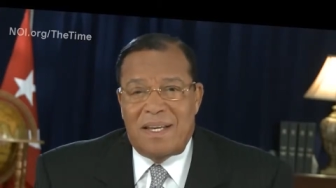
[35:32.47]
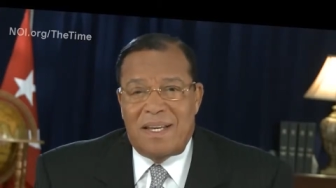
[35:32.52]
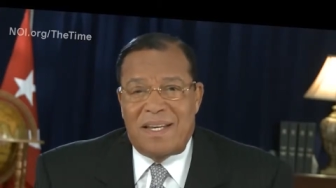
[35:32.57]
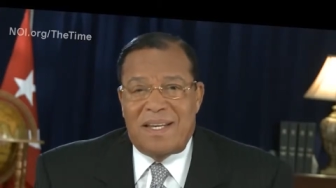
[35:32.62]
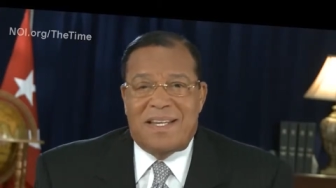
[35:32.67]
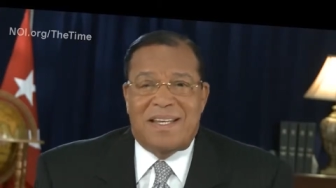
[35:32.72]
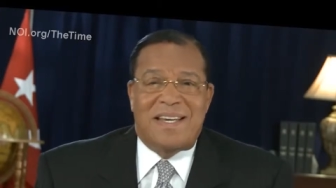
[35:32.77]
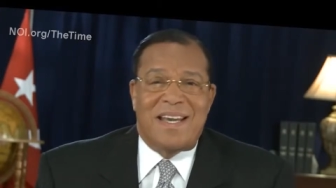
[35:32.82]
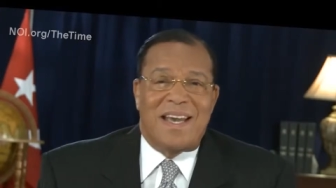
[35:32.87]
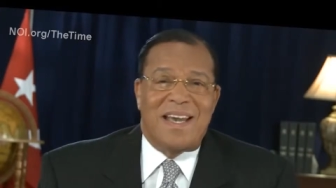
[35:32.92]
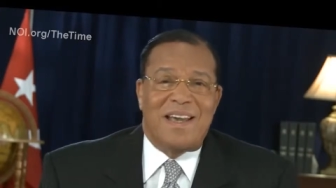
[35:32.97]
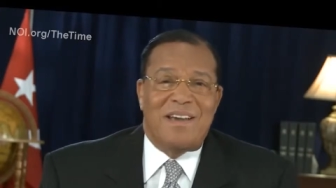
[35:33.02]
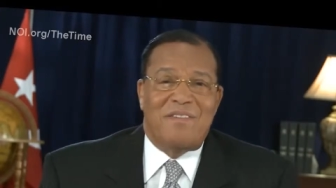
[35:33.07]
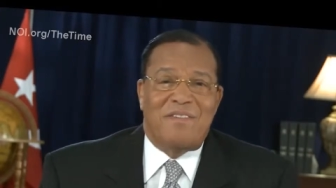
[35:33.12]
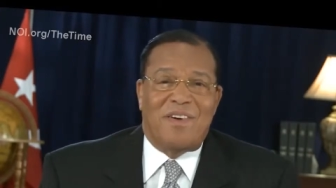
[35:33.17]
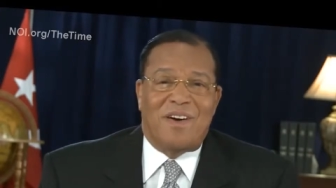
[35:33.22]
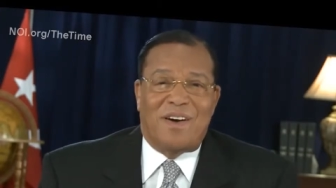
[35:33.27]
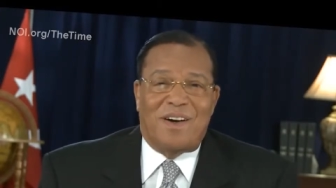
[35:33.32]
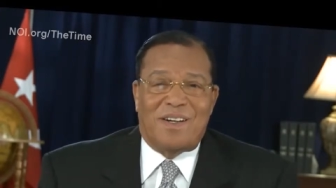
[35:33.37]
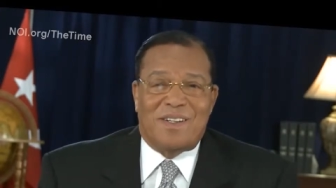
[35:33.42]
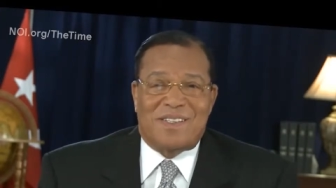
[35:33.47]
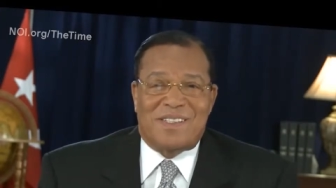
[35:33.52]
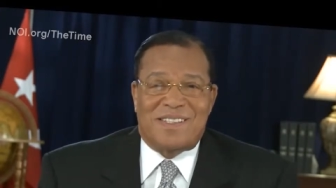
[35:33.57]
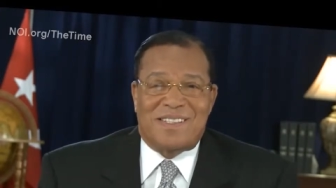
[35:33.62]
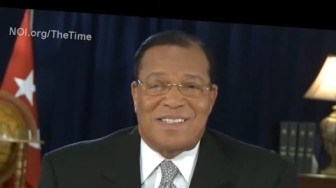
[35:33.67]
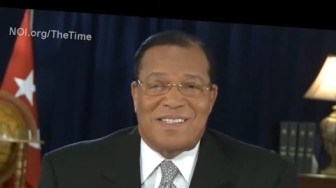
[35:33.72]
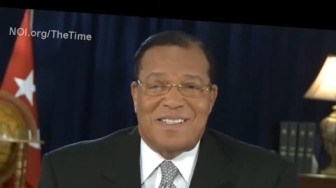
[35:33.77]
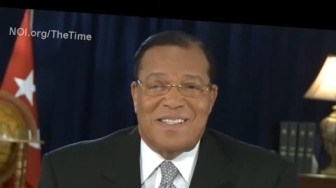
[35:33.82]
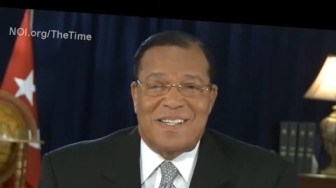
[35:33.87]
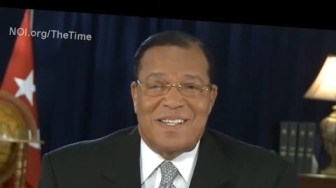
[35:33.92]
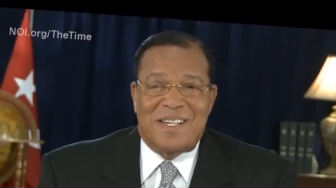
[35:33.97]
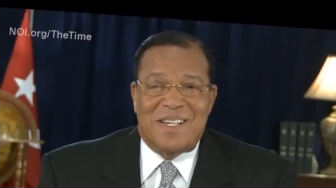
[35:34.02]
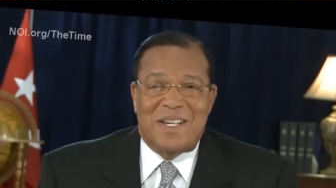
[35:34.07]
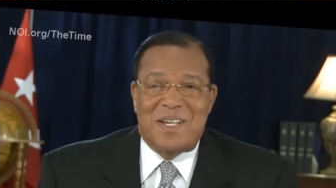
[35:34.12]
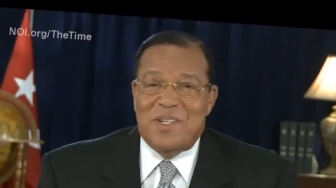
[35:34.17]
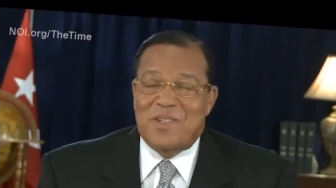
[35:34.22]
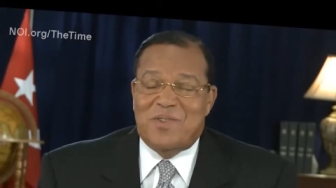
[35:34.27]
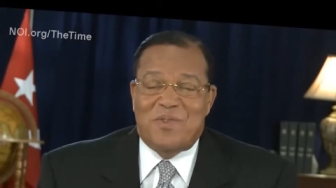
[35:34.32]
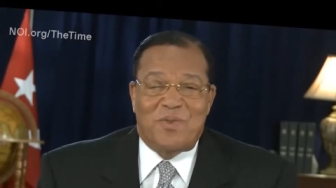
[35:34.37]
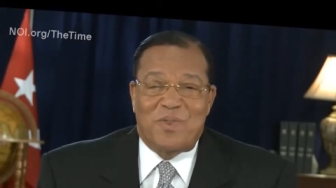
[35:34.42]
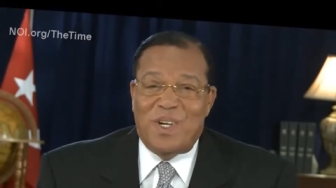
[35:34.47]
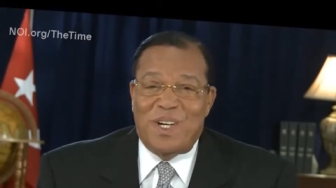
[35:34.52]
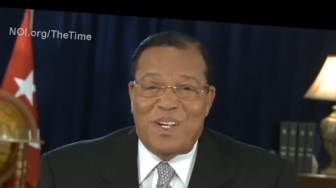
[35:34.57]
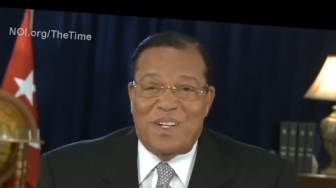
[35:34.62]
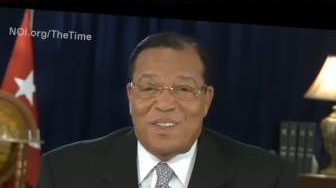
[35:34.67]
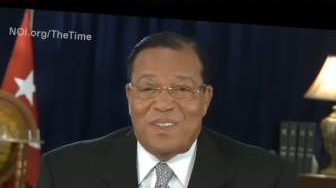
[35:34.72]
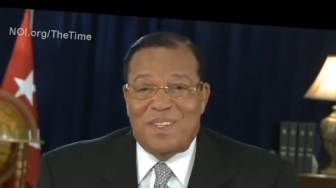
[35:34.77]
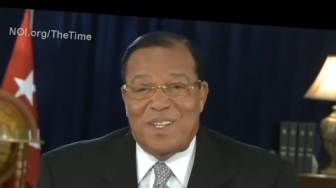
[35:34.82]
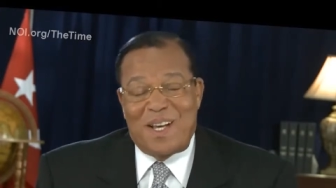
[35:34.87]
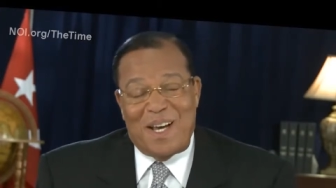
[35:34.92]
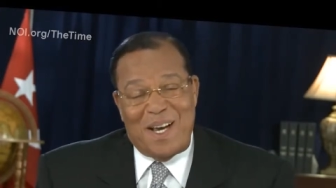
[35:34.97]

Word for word: he gave us his real